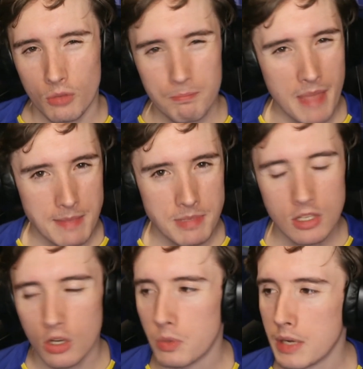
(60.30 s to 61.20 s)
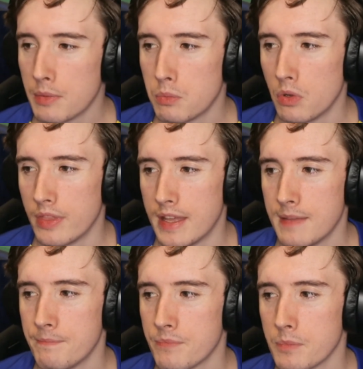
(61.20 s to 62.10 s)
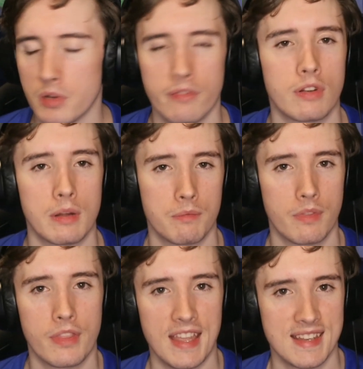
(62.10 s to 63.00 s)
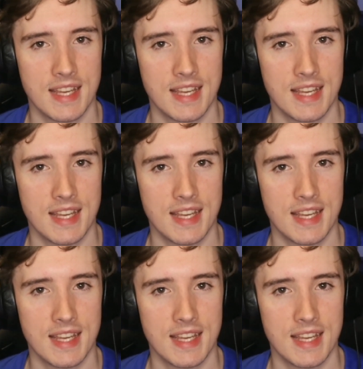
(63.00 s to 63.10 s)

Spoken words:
maybe got away with one there, but throughout the